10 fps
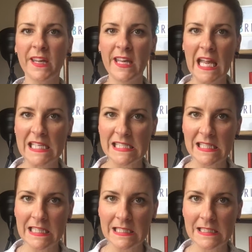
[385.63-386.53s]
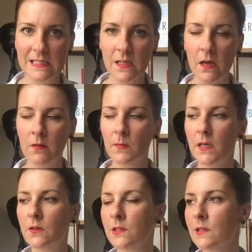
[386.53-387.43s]
guest list? Oh my
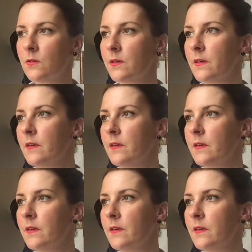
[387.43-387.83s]
good Lord.